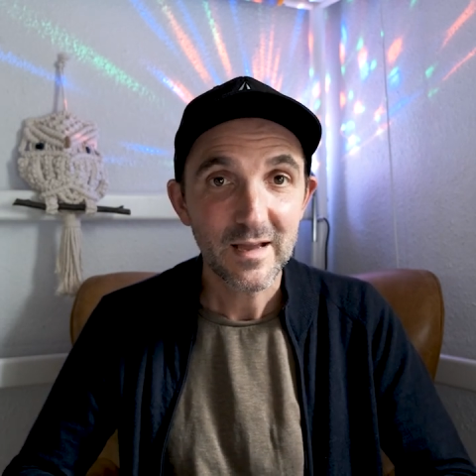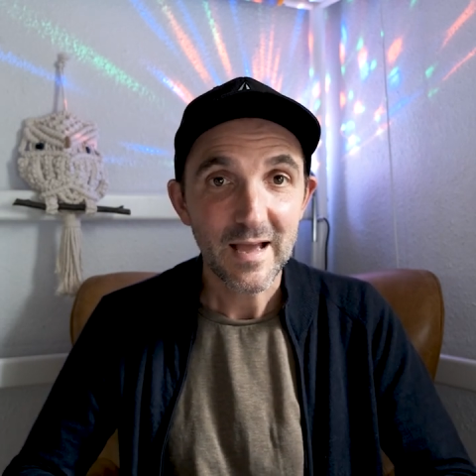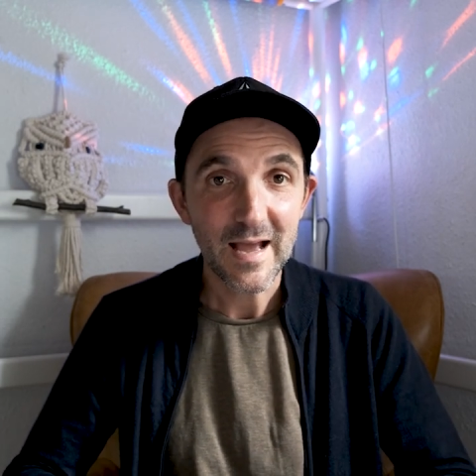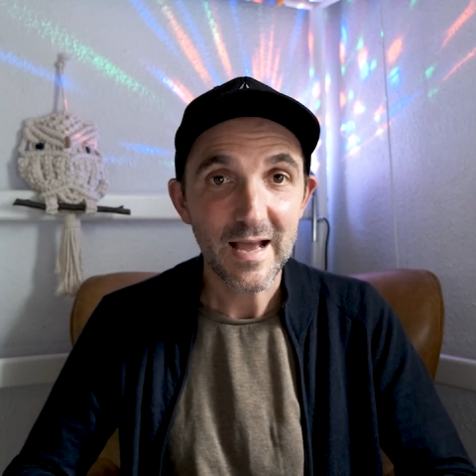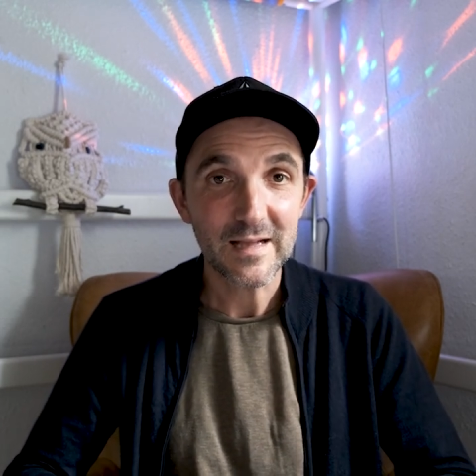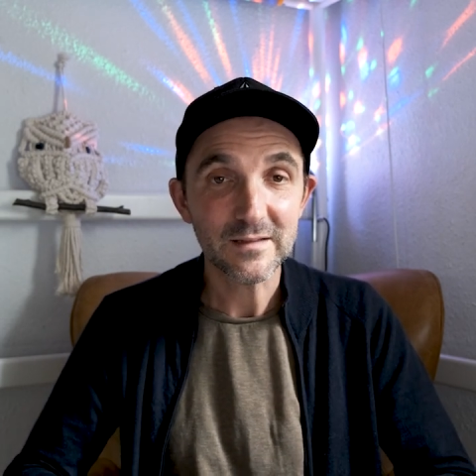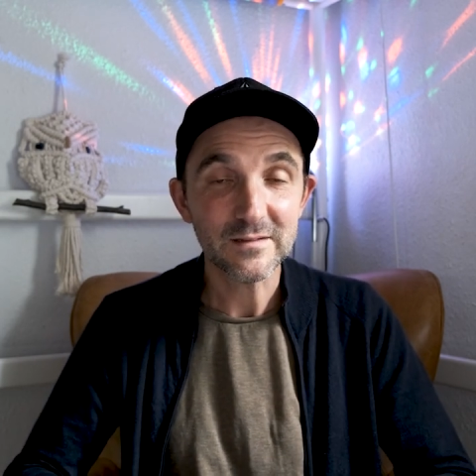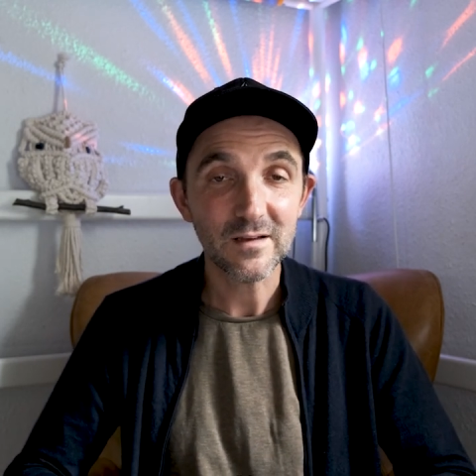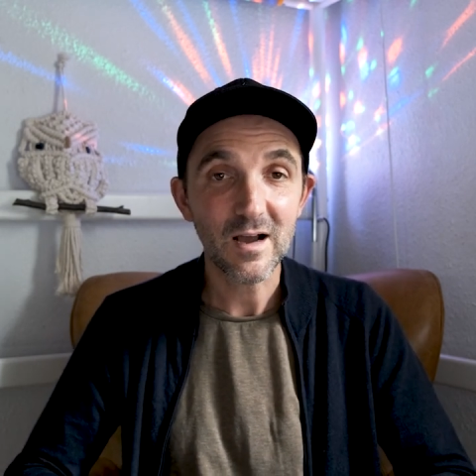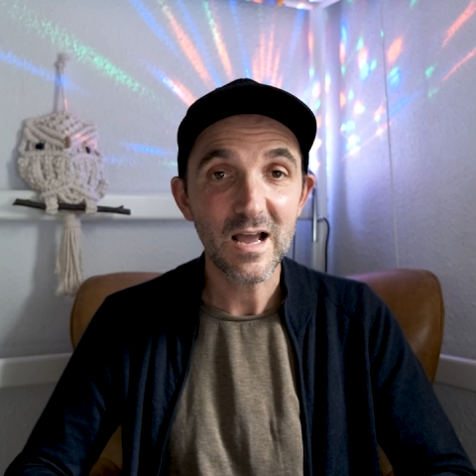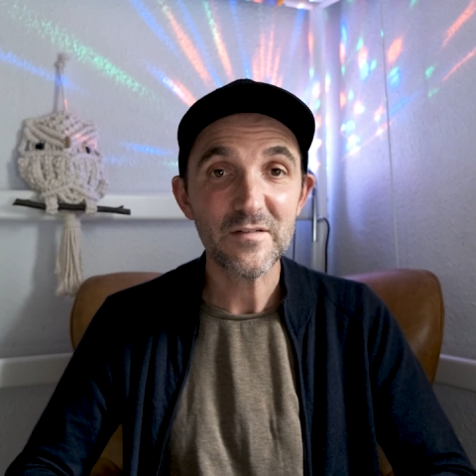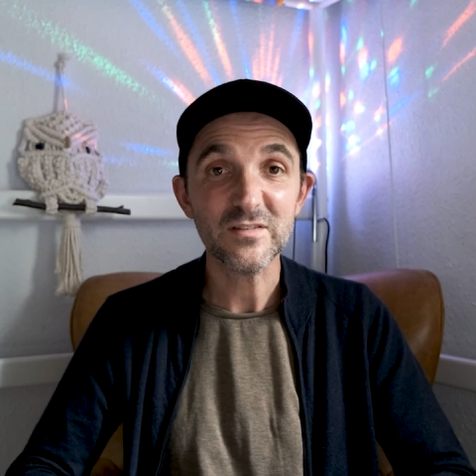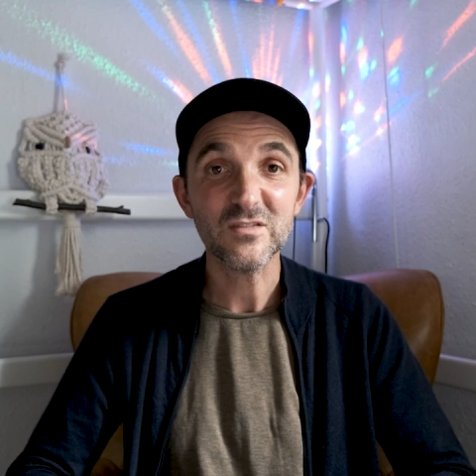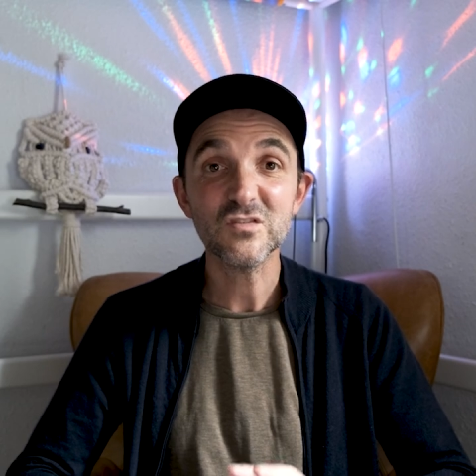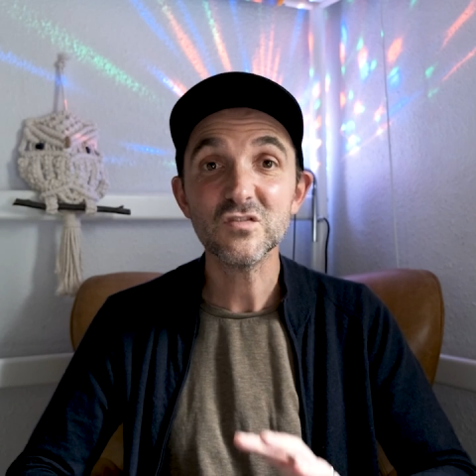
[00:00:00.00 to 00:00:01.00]
and I
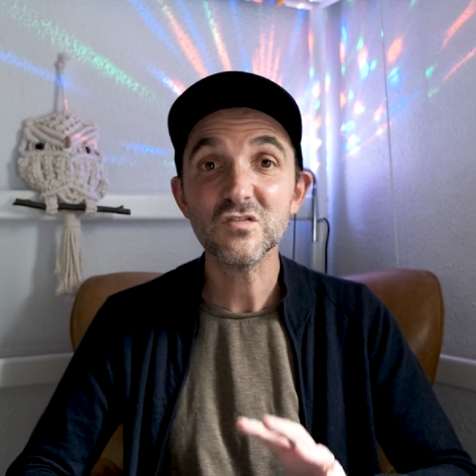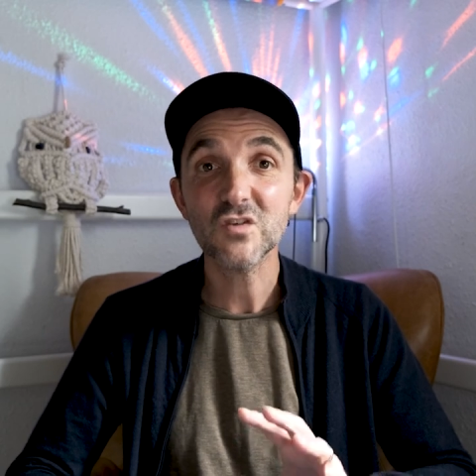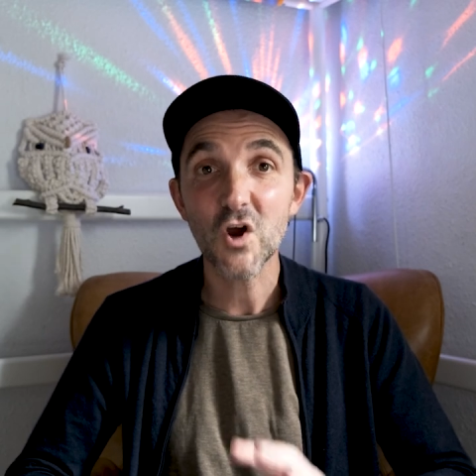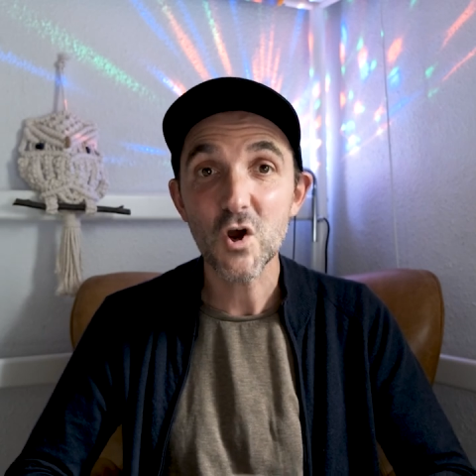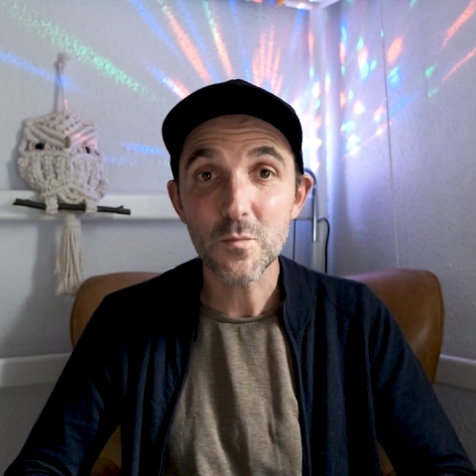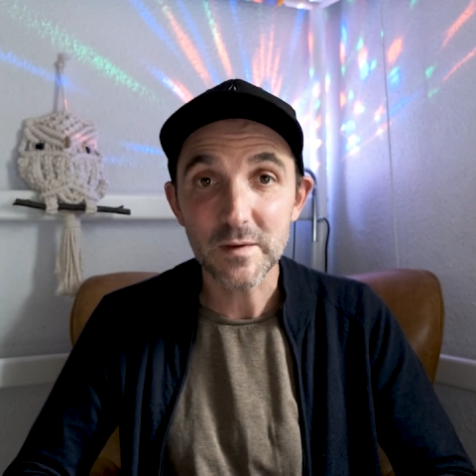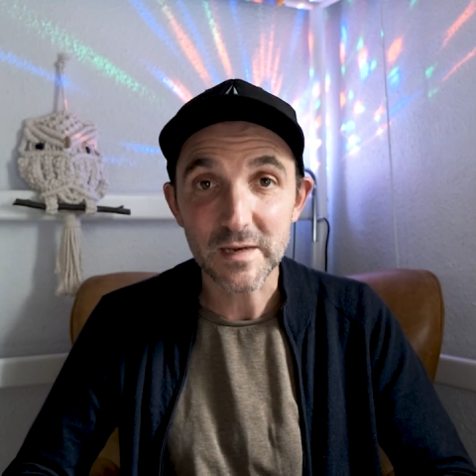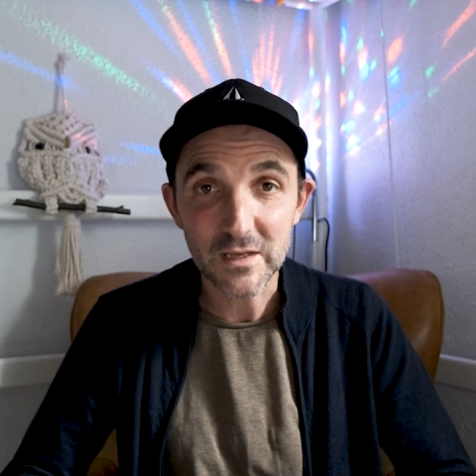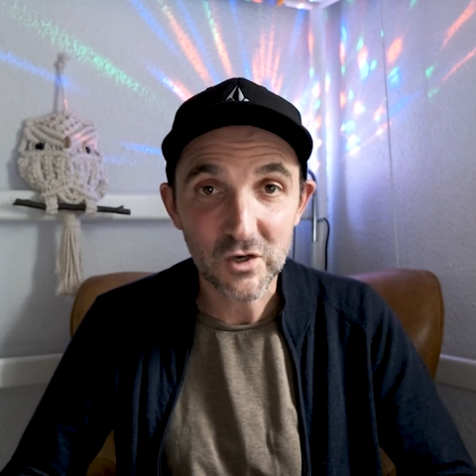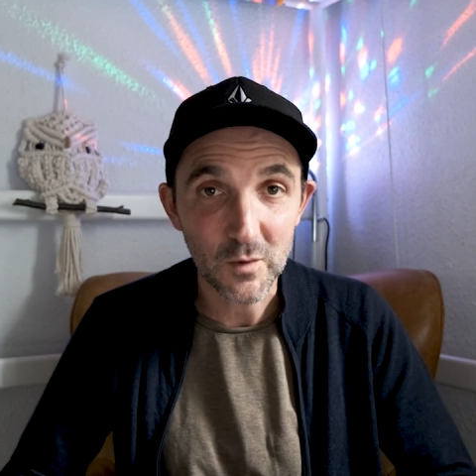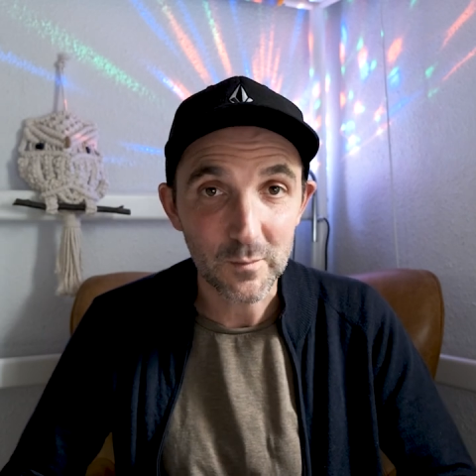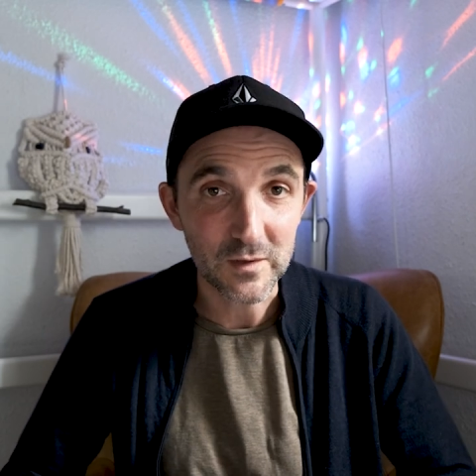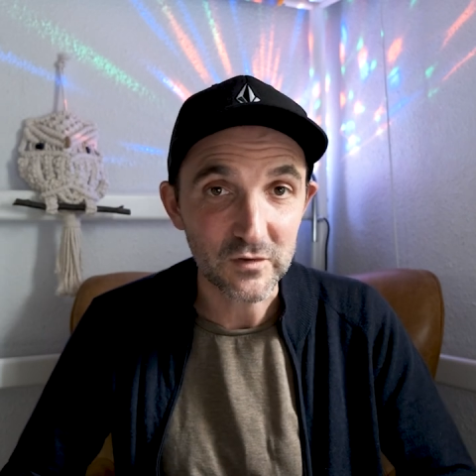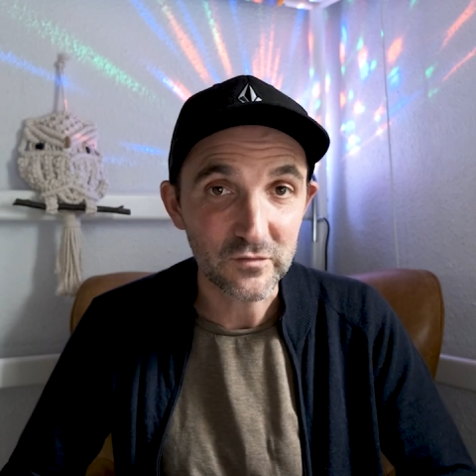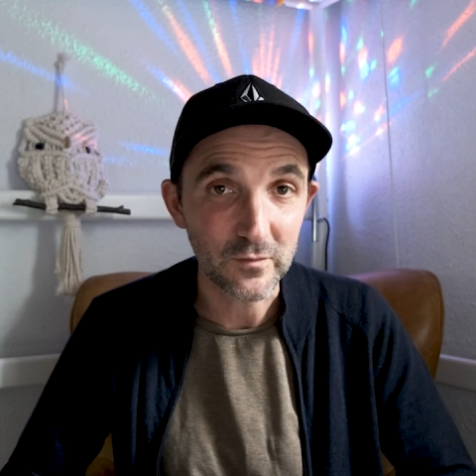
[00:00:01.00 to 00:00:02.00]
have had so many
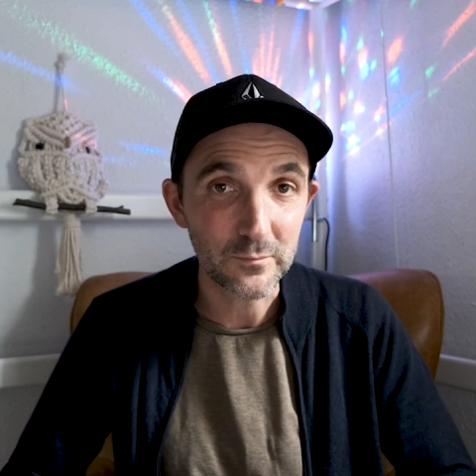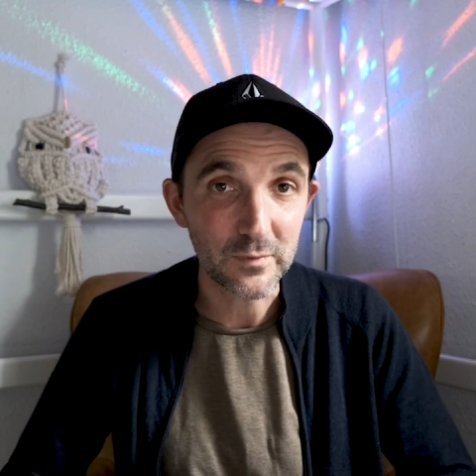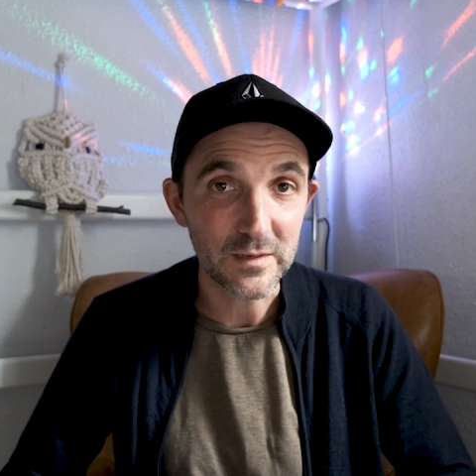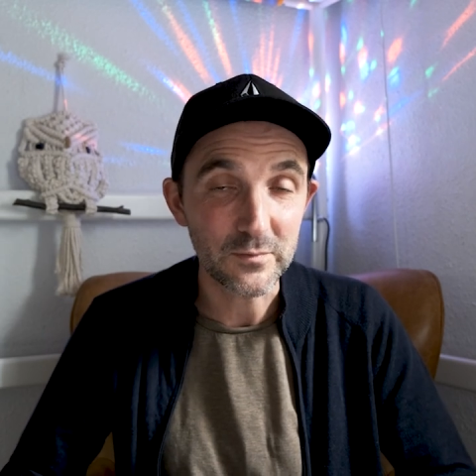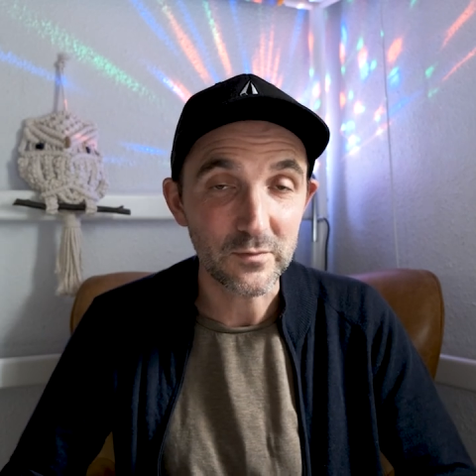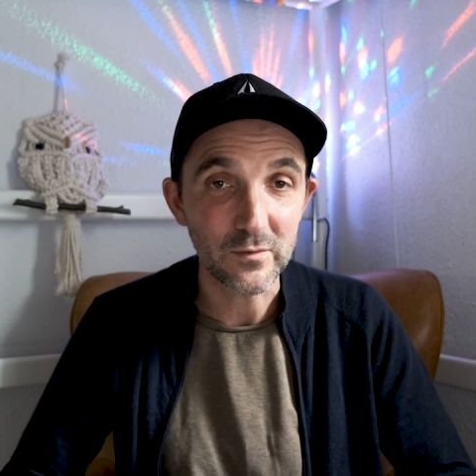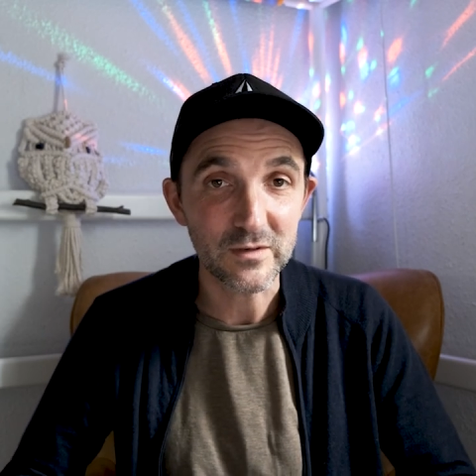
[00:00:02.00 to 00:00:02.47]
comments from people